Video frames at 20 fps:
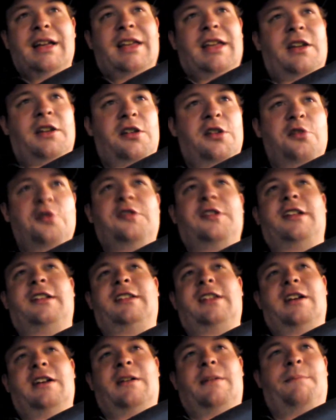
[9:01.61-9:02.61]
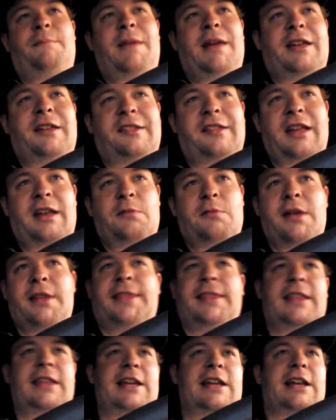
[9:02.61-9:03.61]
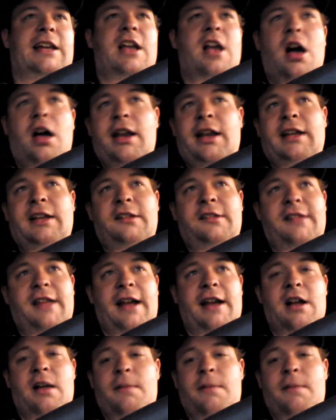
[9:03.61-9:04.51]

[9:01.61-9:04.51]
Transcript: you use it to mix in with the cuttings that